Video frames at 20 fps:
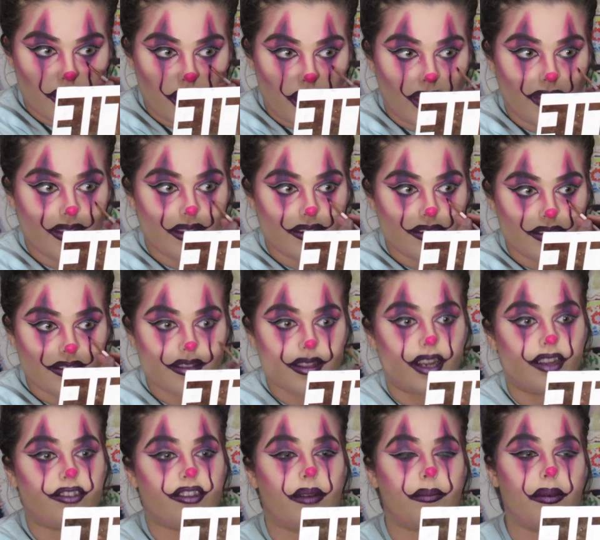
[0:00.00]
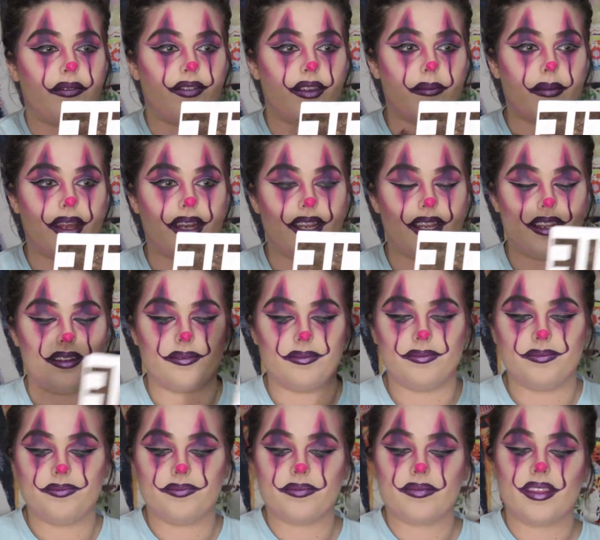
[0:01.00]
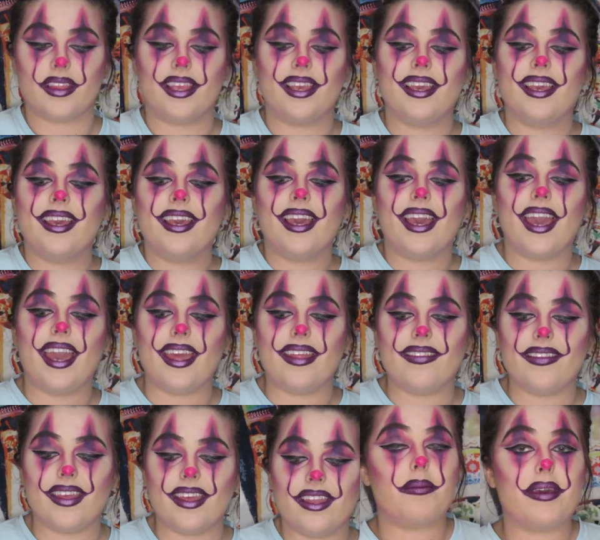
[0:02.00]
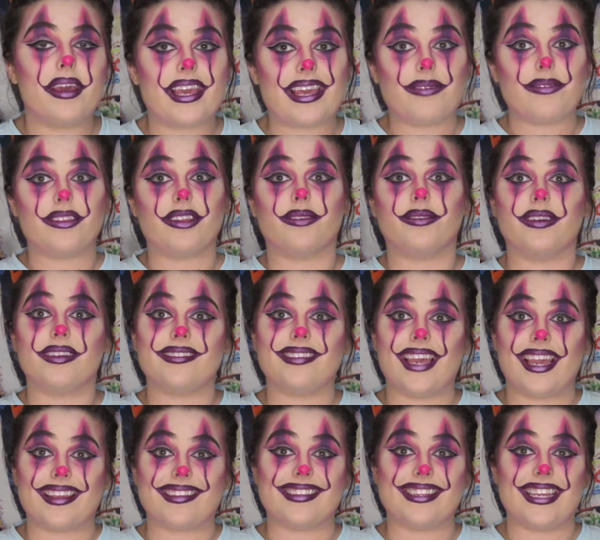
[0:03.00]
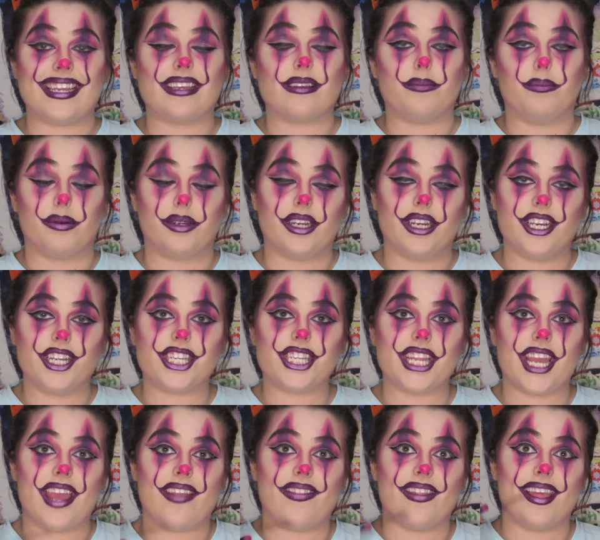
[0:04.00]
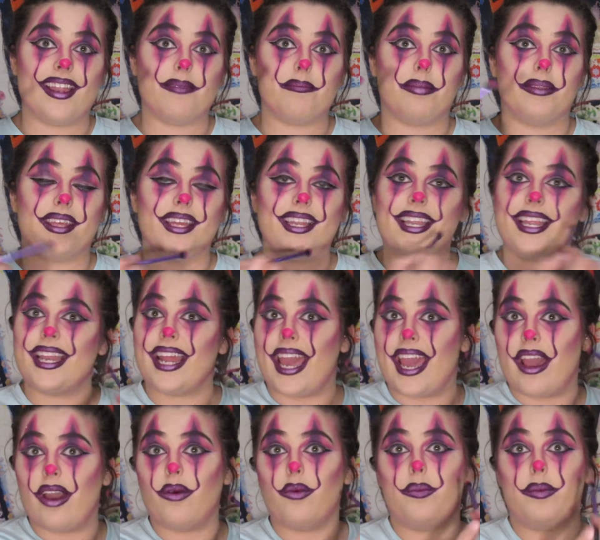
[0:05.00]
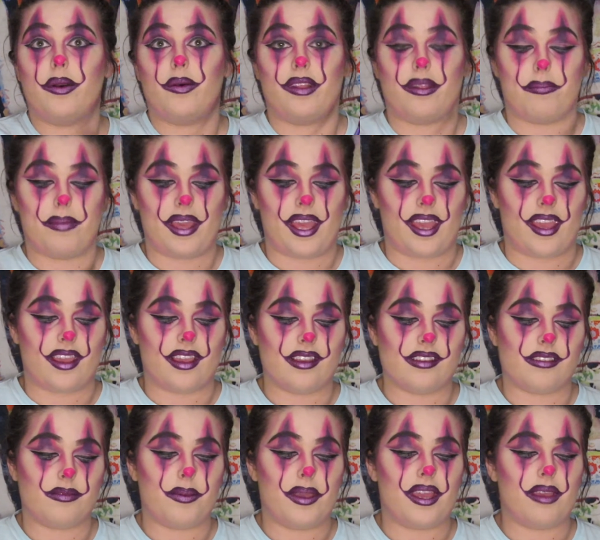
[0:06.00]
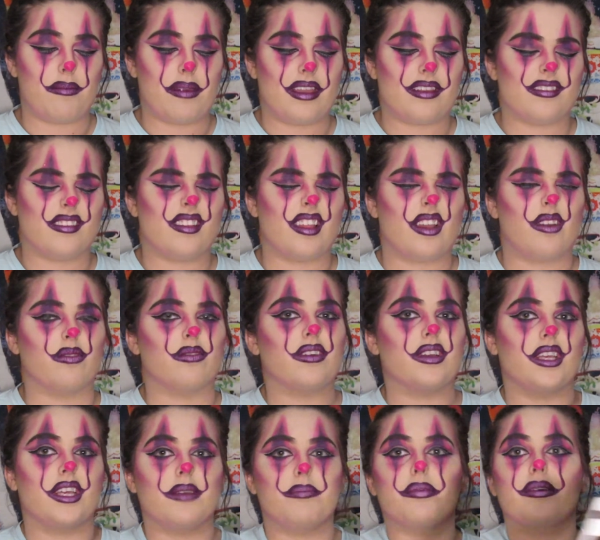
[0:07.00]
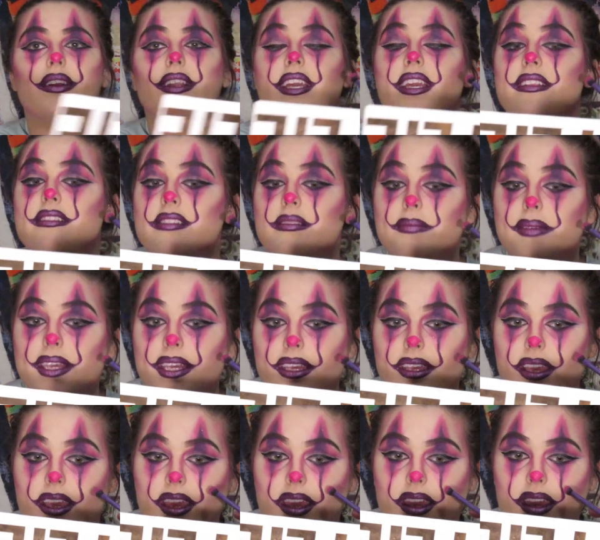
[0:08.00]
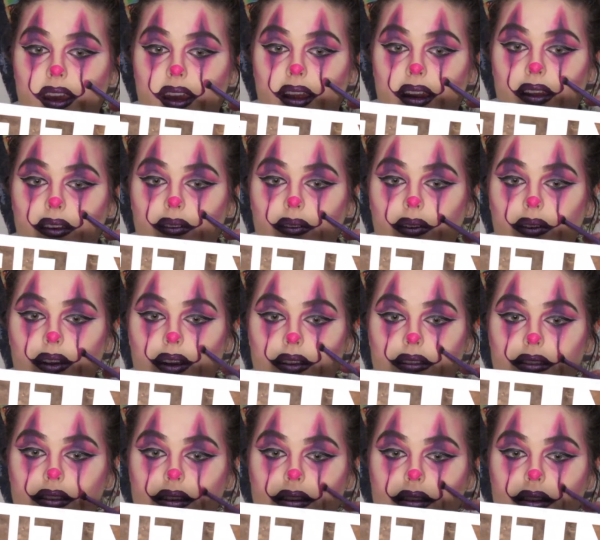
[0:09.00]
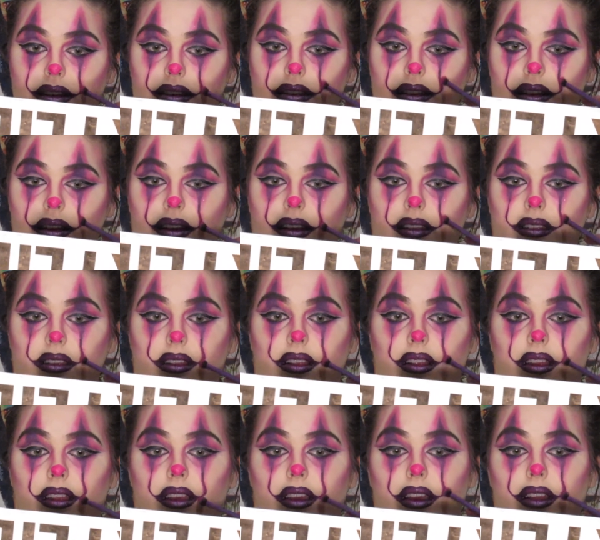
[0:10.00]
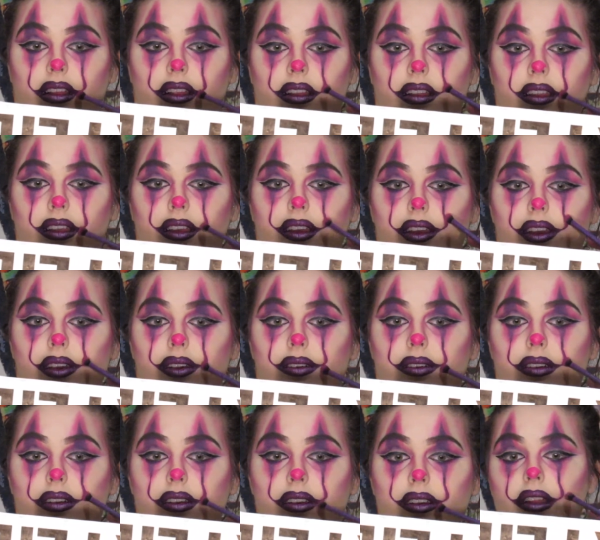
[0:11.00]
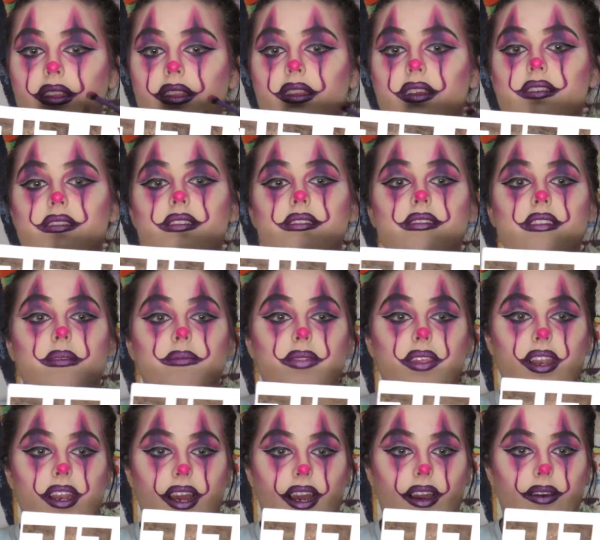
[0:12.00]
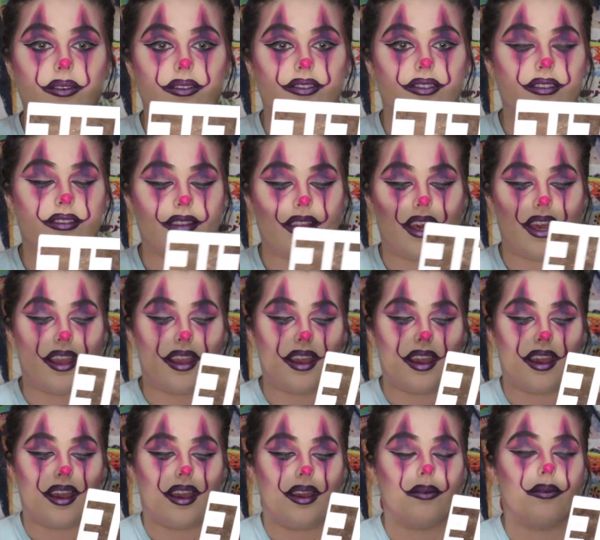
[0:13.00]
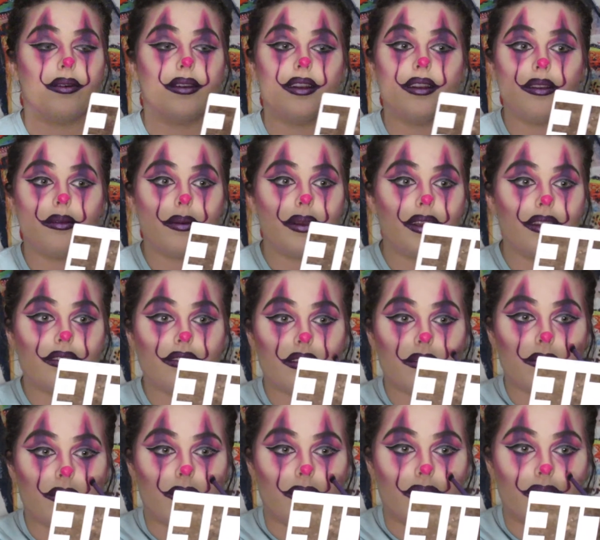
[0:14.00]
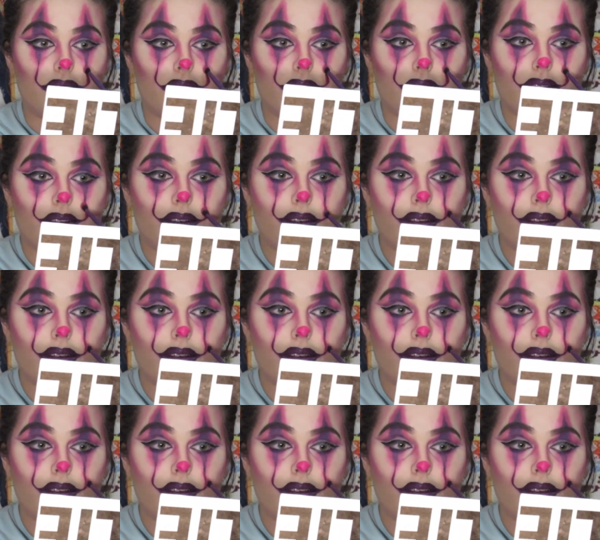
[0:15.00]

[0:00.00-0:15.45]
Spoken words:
and then just touch up if you may need. And then back in with your Real Technique brush and then blend it out, but with pink, because pink makes it like really pretty to me. And of course, this isn't something you have to do. this is something I was just like, I want to do pink, so I'm going to.